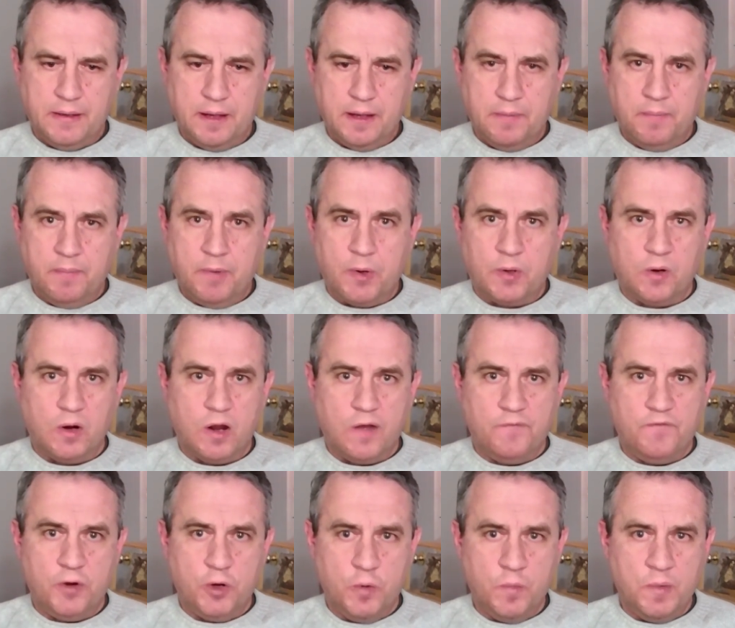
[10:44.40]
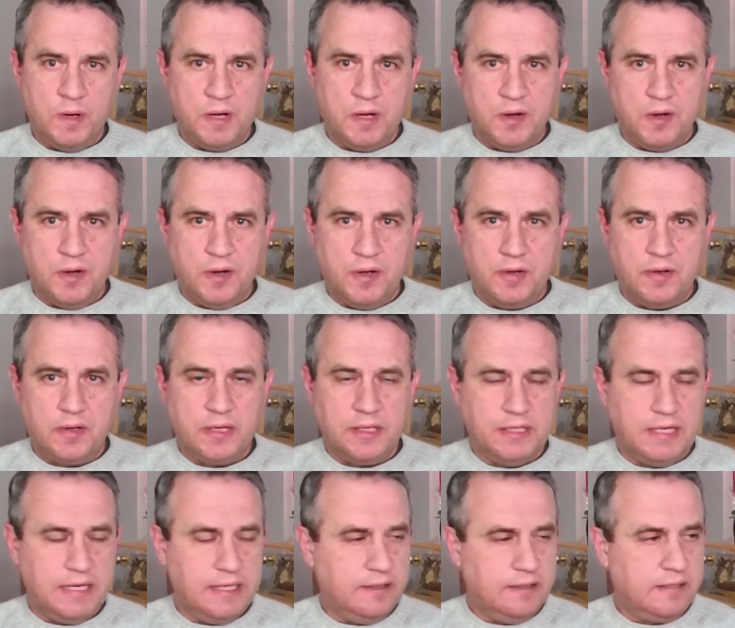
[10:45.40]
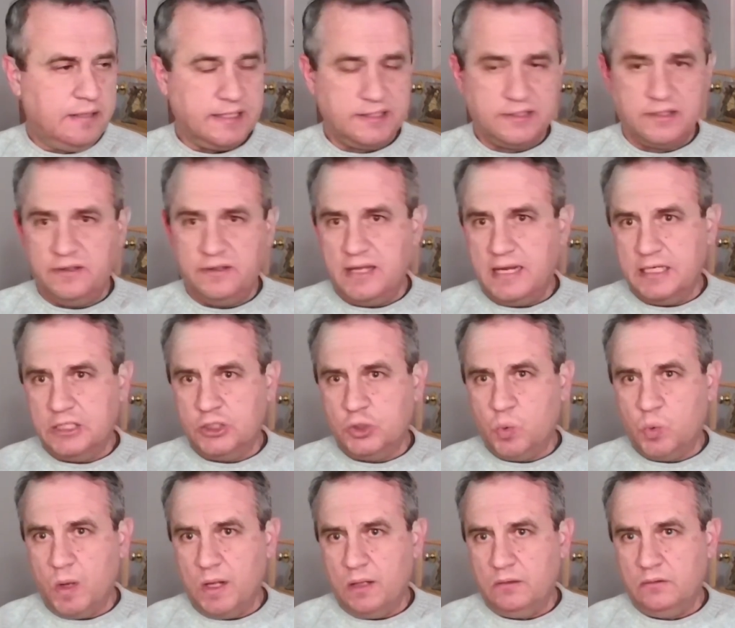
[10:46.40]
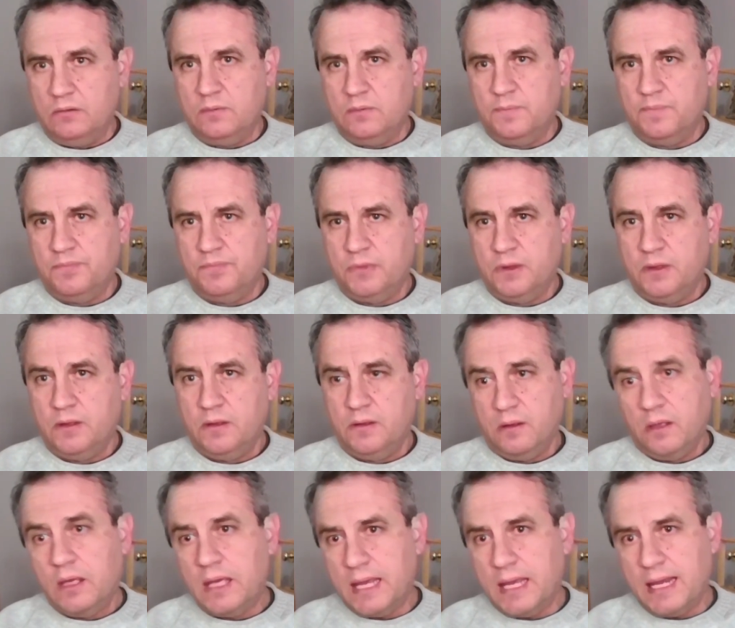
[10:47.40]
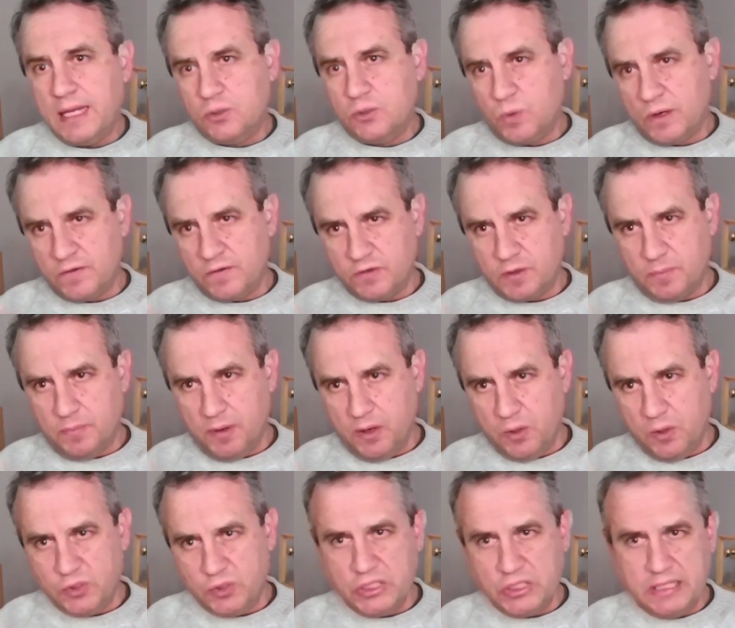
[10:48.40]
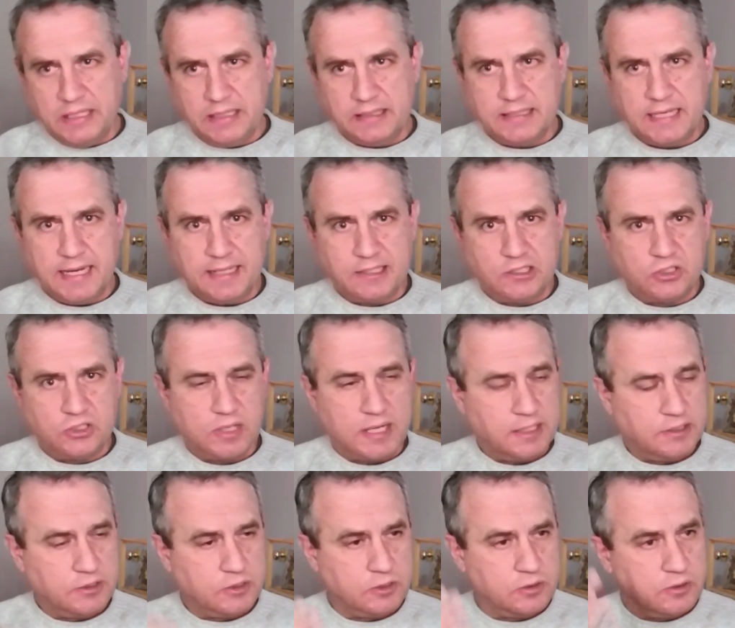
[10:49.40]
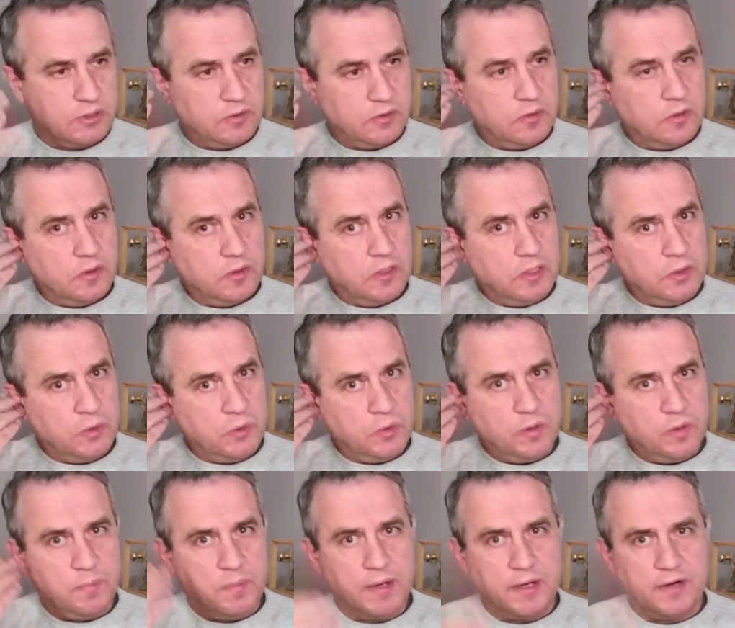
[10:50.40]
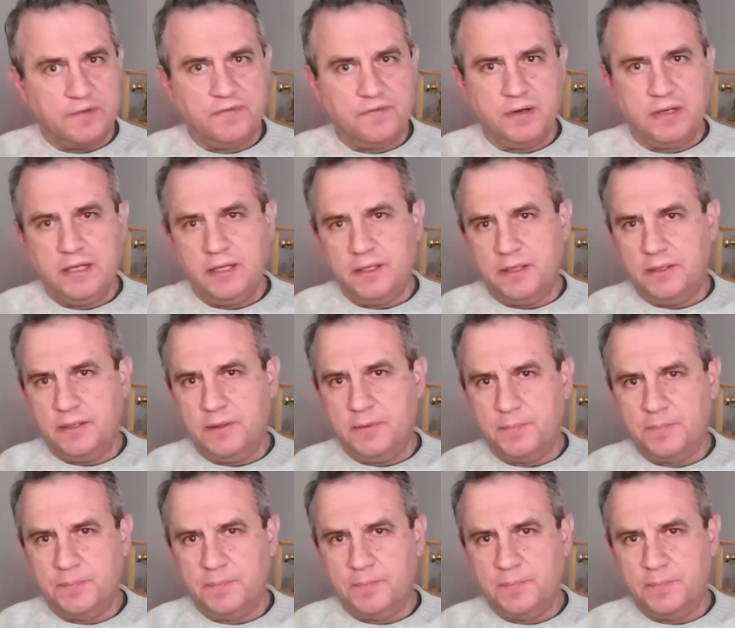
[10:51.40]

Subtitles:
model of a human ear and did test in that as well, as one of the blows in Inge's head slashed into a part of her ear.